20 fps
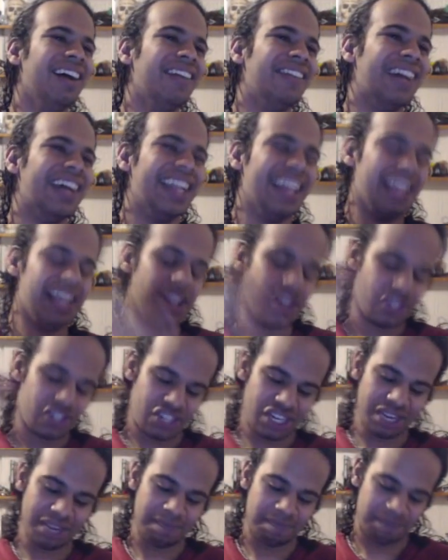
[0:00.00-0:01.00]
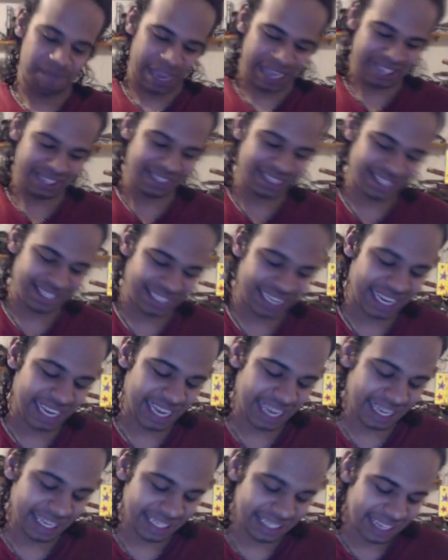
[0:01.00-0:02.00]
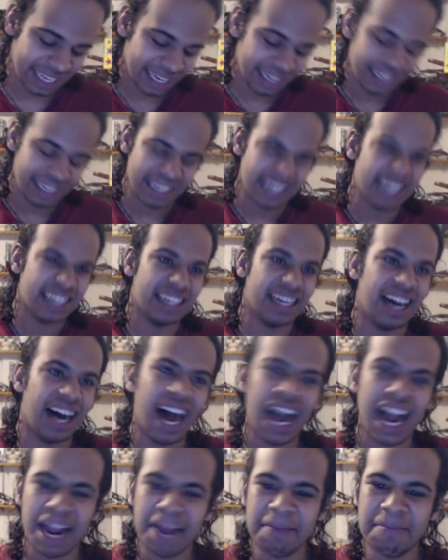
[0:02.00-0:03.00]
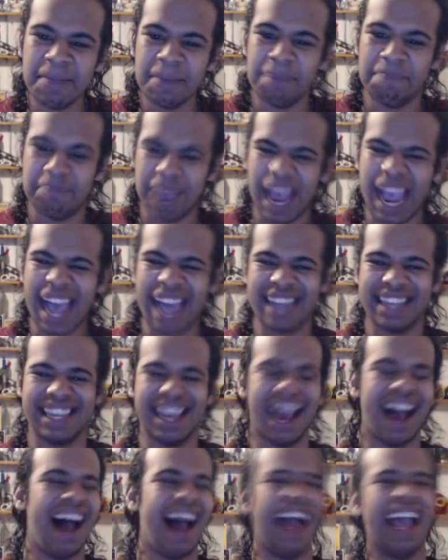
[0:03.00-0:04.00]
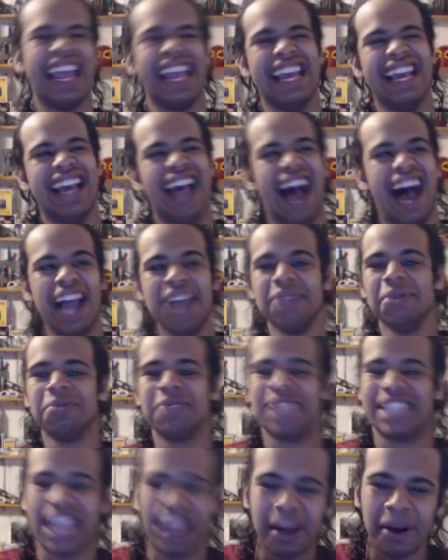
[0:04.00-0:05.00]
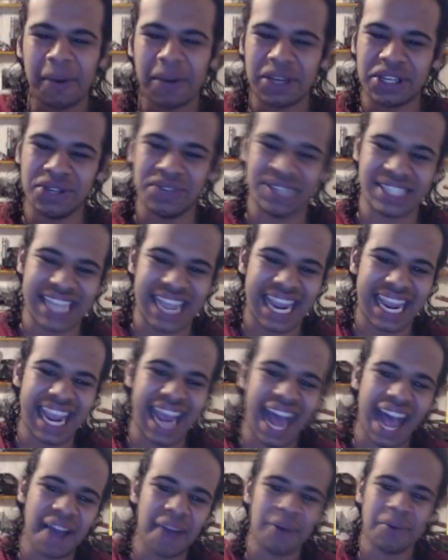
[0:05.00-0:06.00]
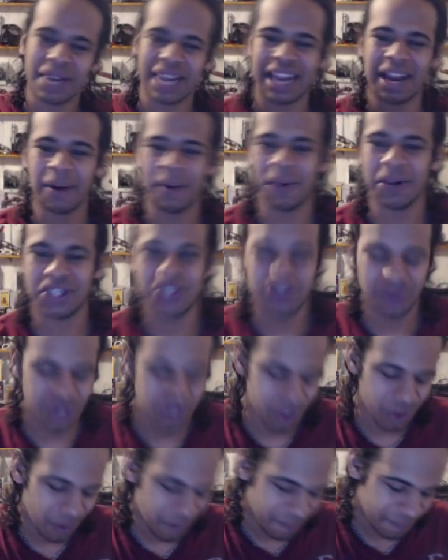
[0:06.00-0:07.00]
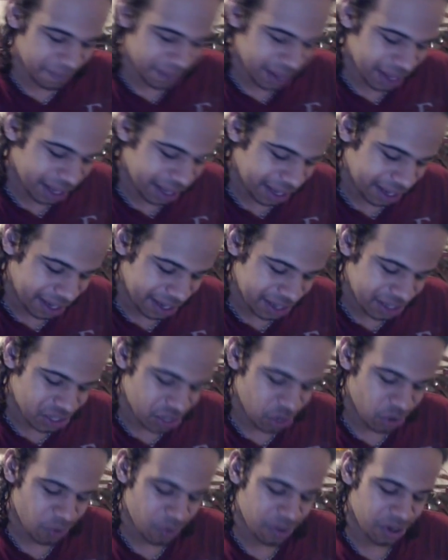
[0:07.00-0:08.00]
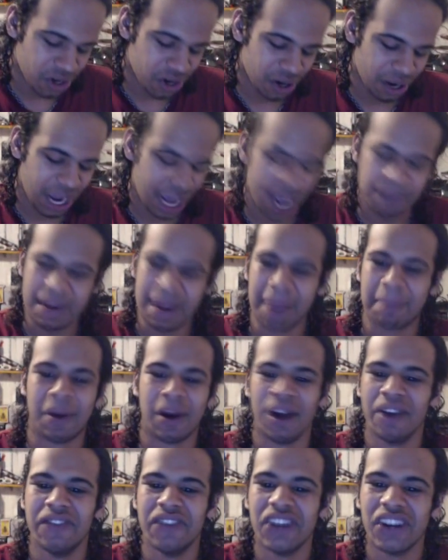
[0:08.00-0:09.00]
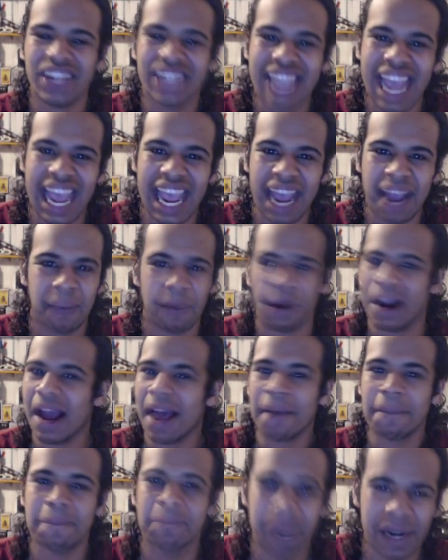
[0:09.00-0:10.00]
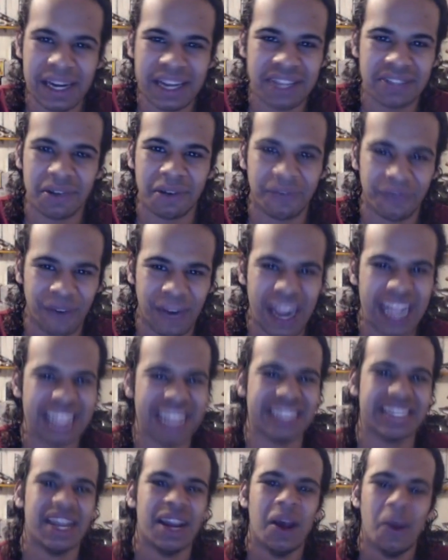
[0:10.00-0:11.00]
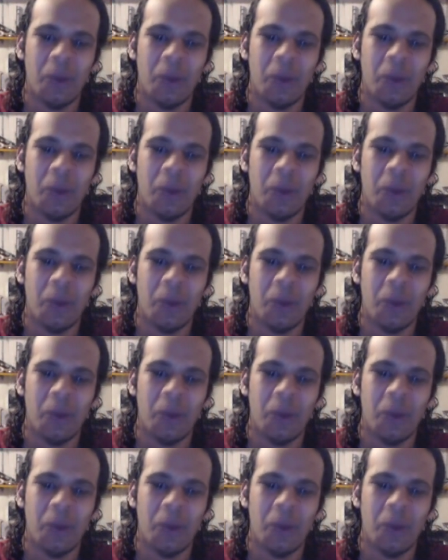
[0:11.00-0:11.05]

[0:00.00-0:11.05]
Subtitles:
But she basically sings, "I'm the bad guy. I don't care what you say. I don't care what you do. I'm not part of your gang. We're not buddies or friends.